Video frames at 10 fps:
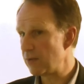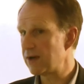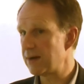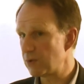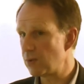care
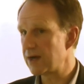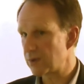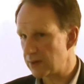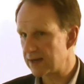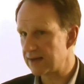will come quite
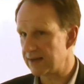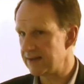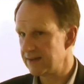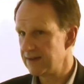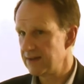quickly,
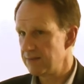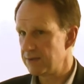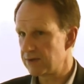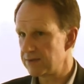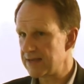
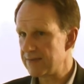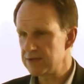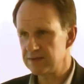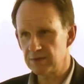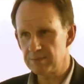because the
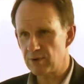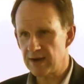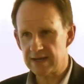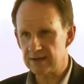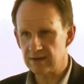evidence on
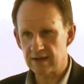brain